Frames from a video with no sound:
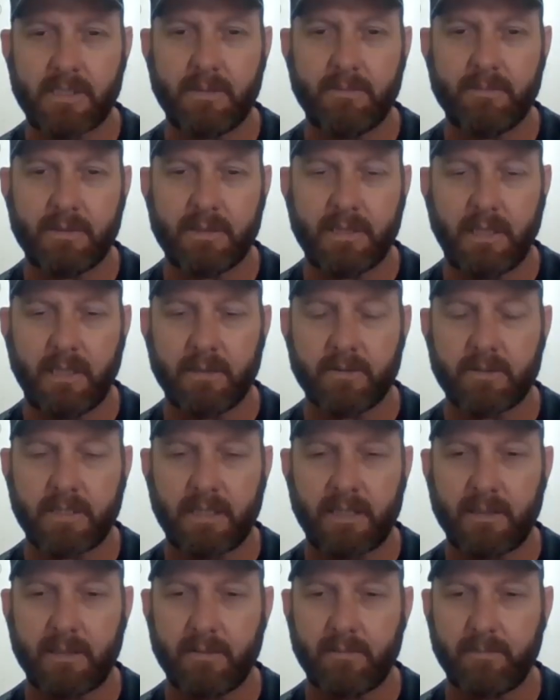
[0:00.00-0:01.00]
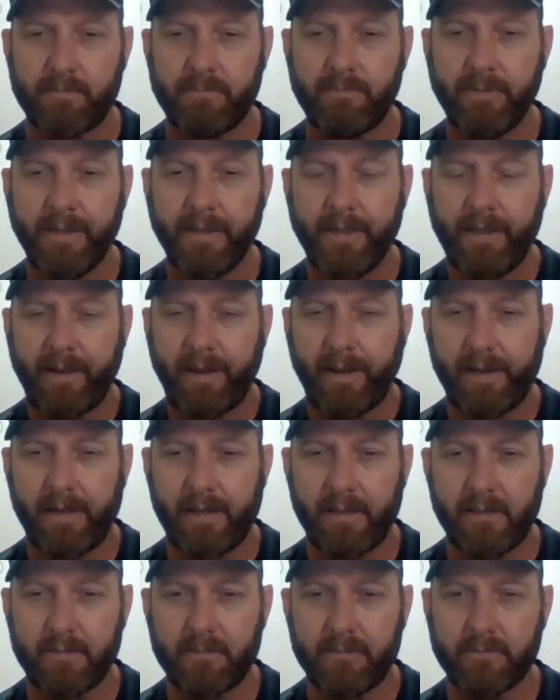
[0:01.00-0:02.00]
some downtime.
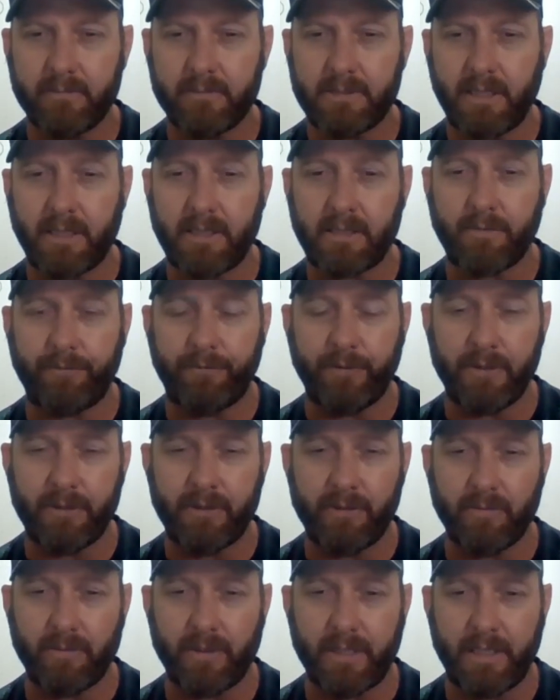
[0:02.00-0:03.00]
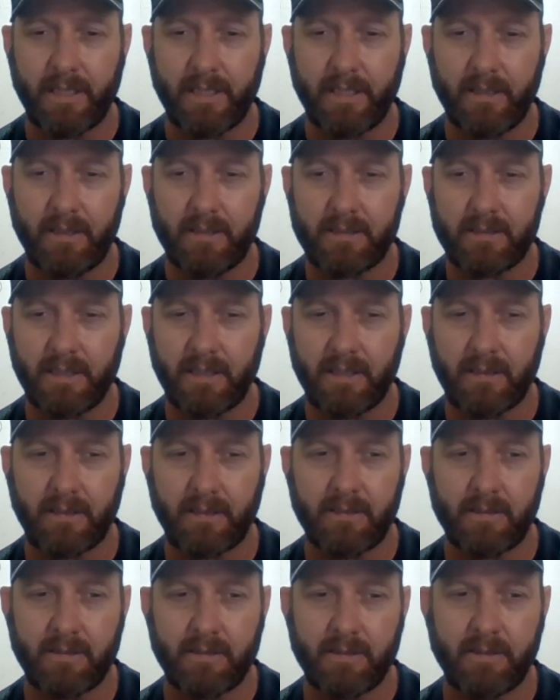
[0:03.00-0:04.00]
Take the phone away, take
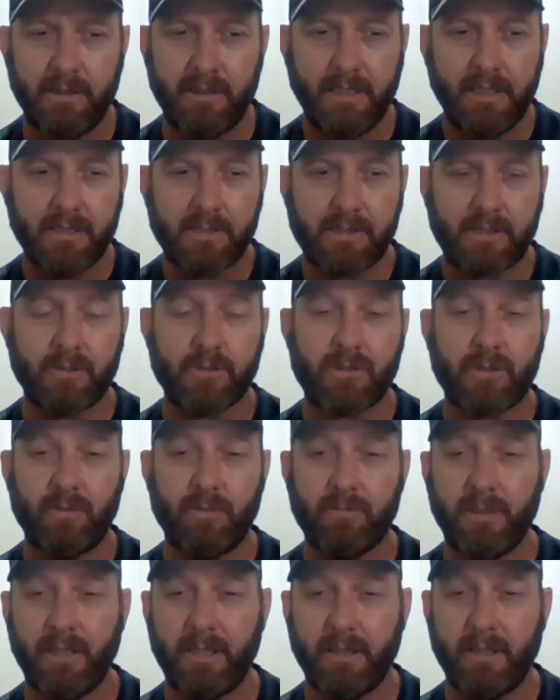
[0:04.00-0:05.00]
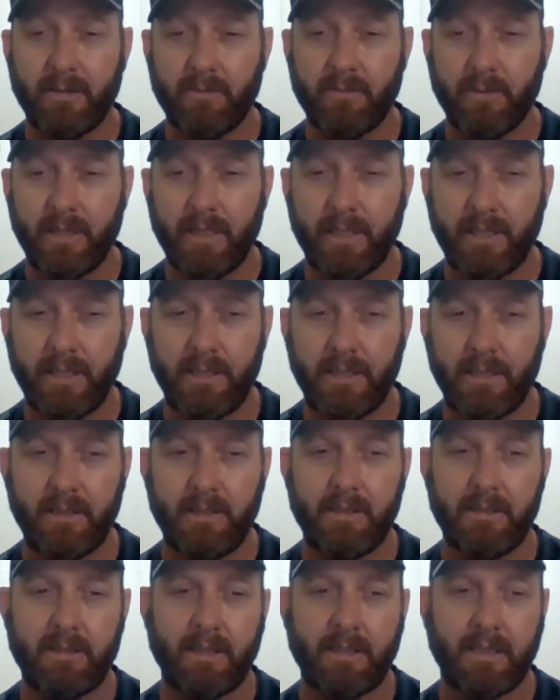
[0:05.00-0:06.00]
the social media
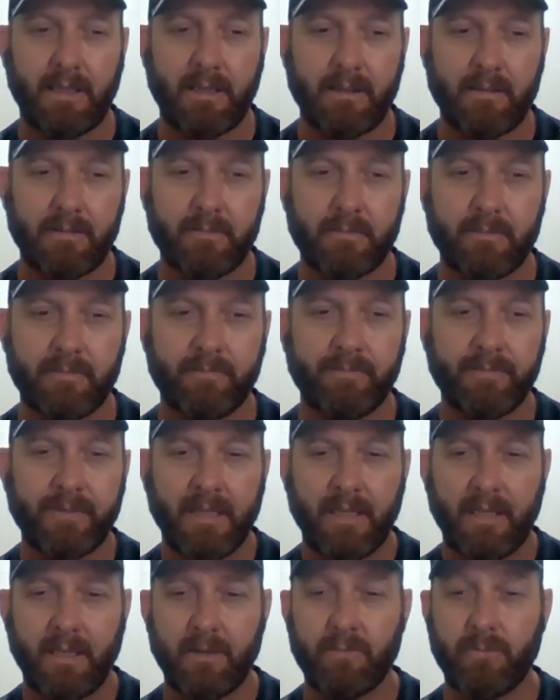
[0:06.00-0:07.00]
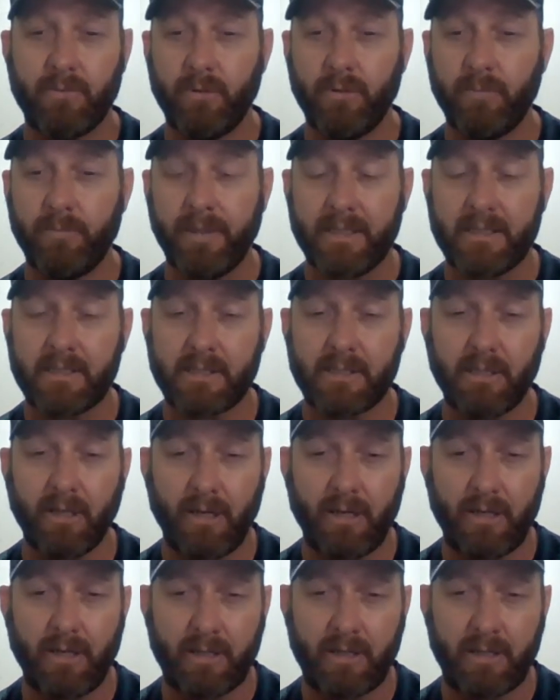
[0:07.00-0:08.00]
away. A room that's
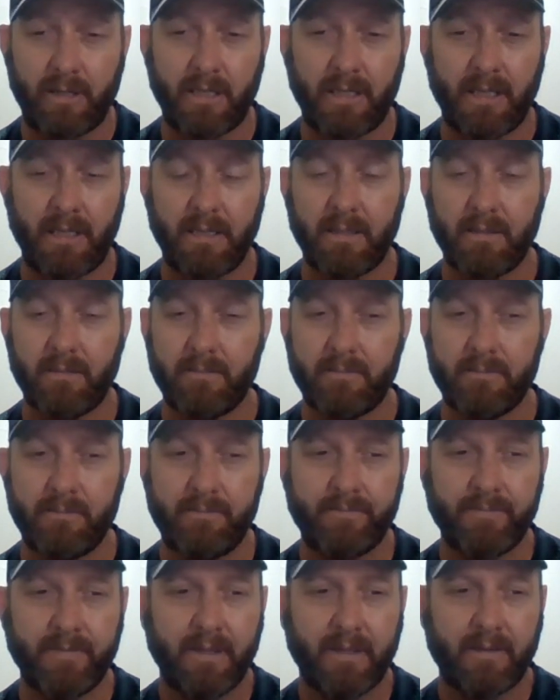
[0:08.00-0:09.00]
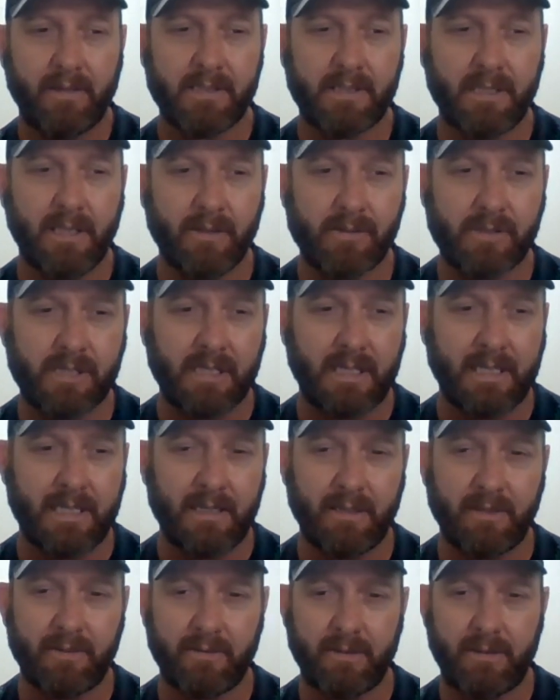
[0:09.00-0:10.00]
dark. There's no
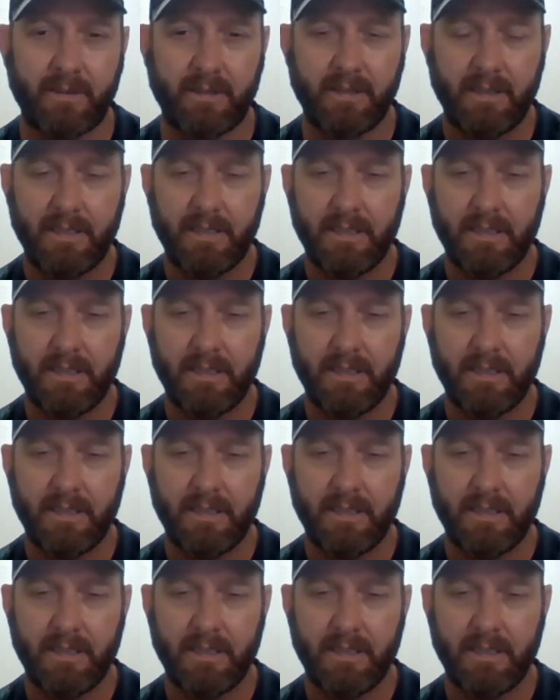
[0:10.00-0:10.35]
sound.